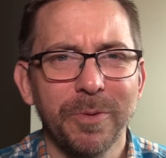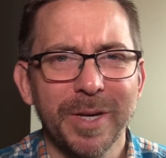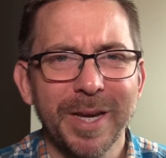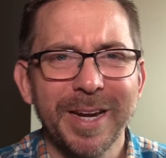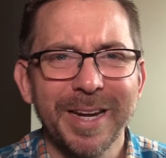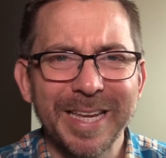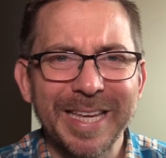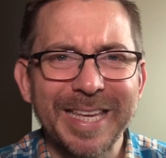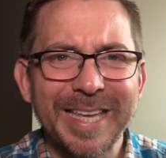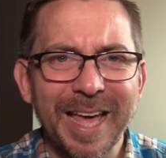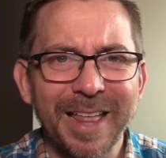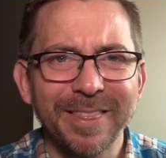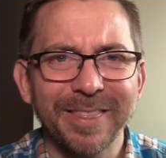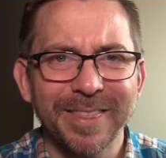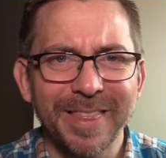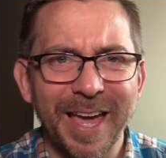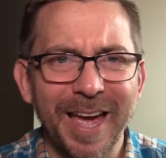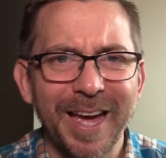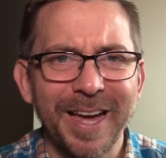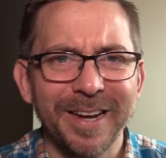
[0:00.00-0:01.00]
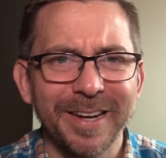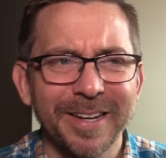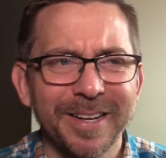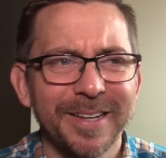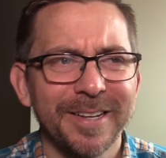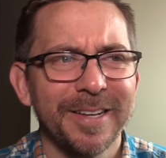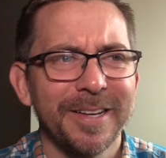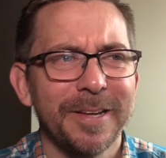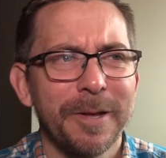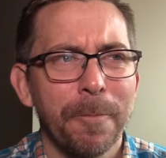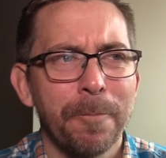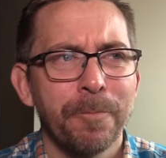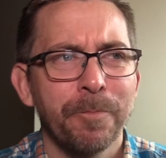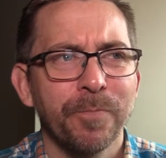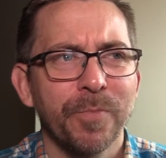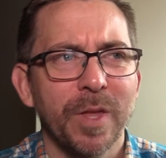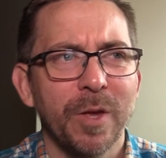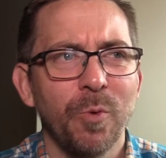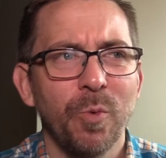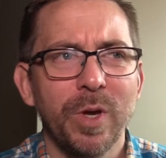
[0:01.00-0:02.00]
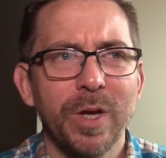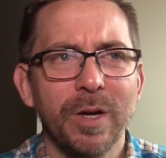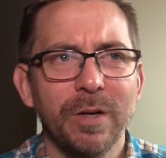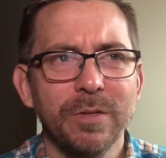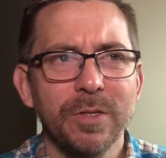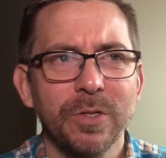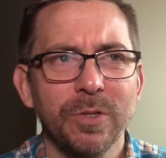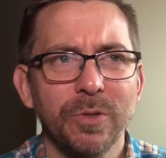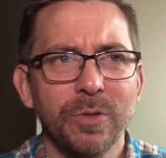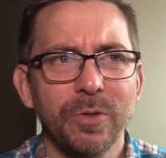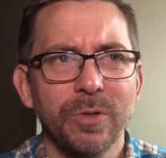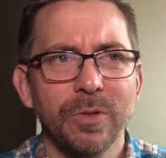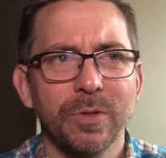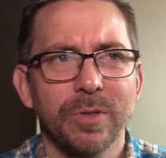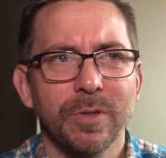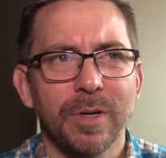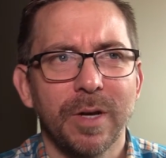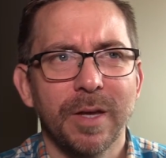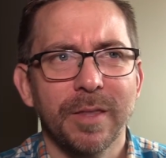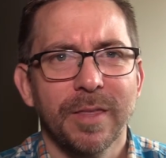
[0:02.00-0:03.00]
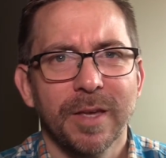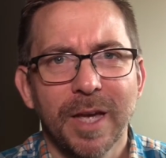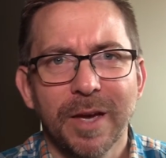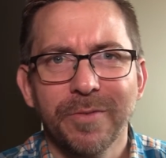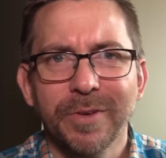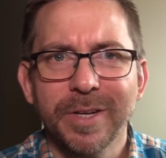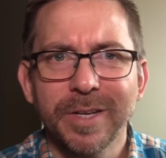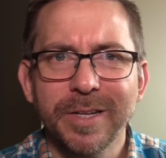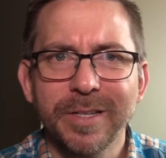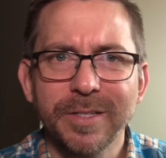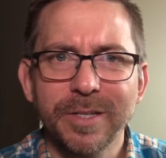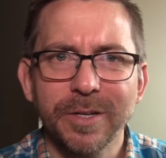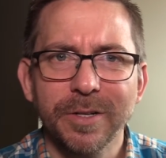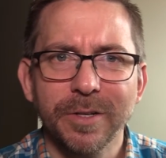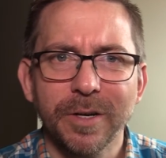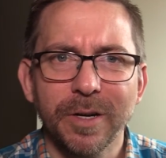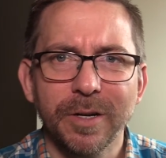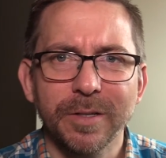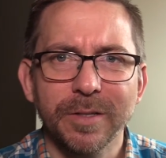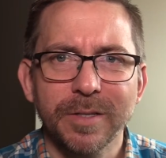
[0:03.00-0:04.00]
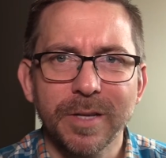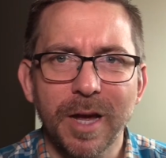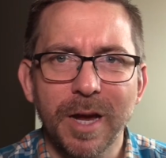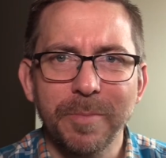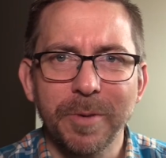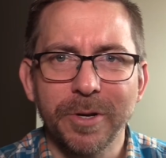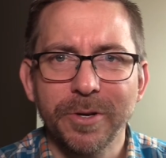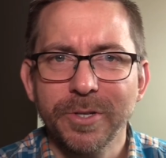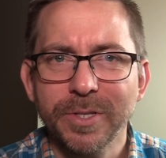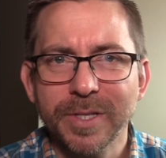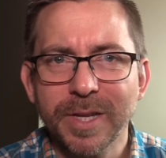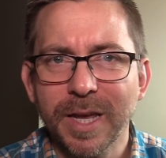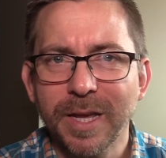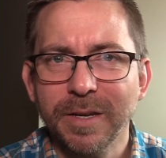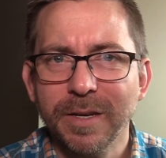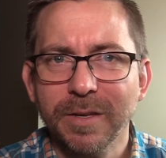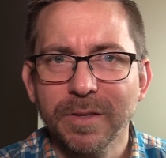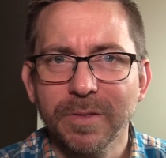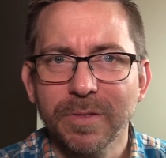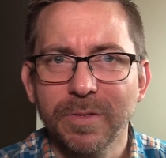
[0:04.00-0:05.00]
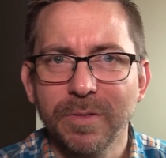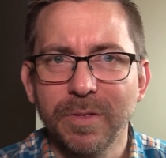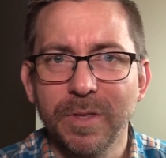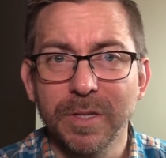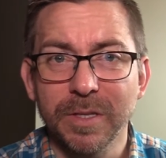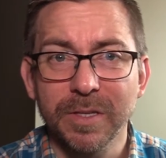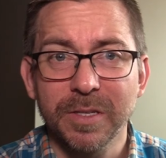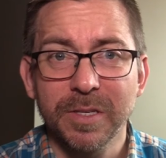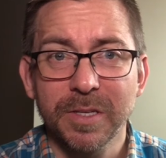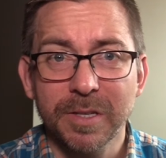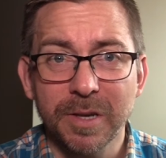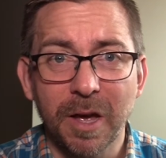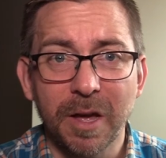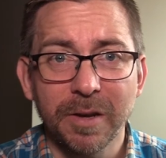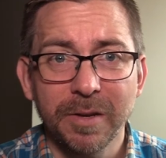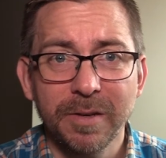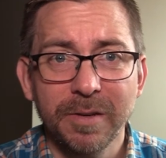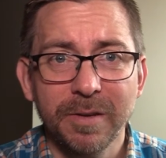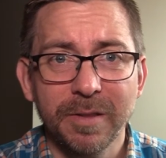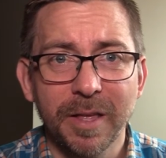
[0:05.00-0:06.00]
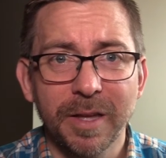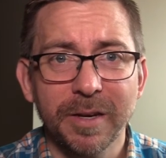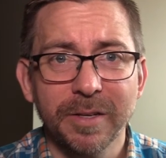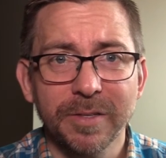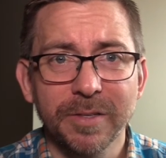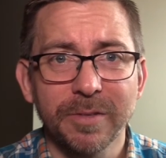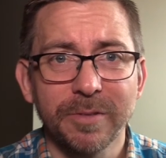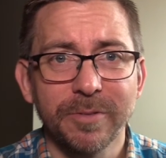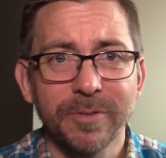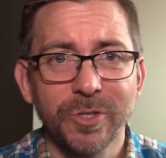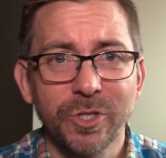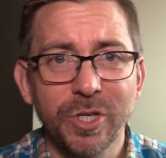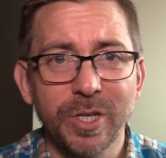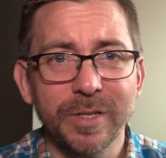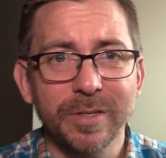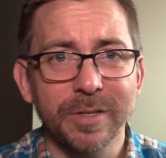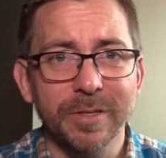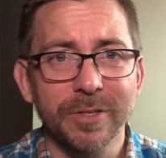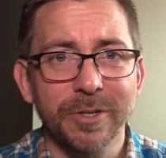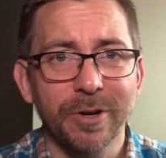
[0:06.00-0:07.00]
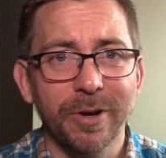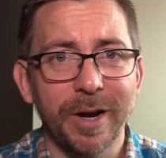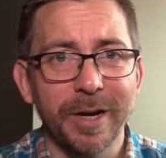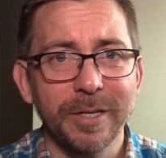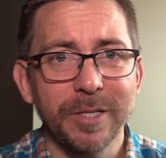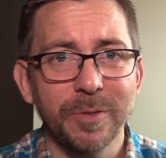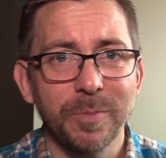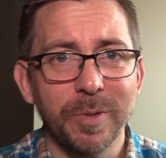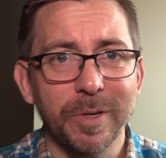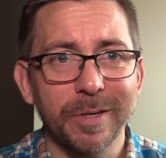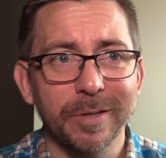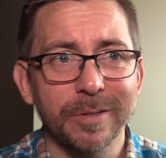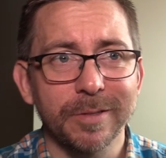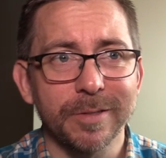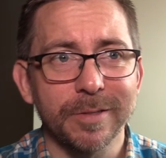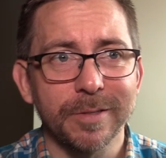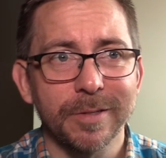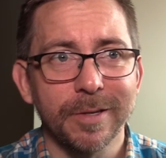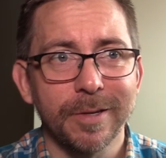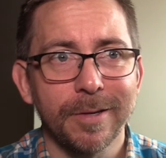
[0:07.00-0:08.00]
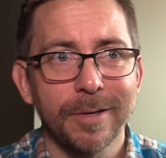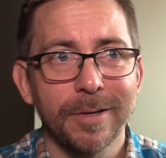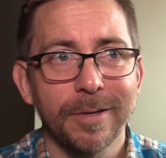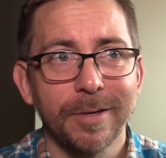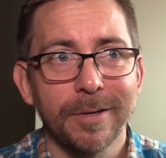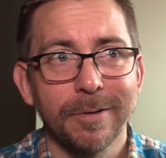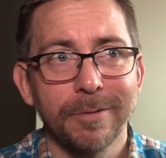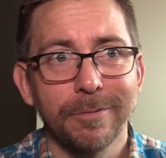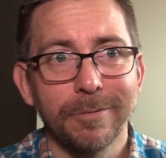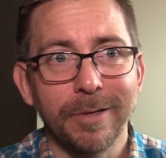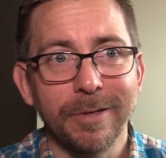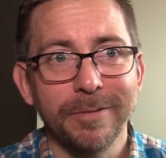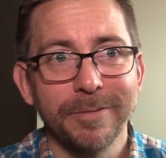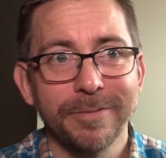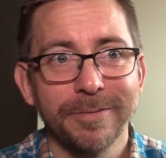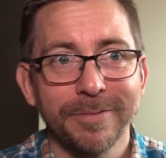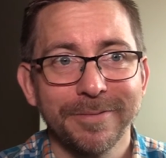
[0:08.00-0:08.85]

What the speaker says: kind of get that. And we also, I think, have an easier time understanding the Son, that is Jesus Christ, because, well,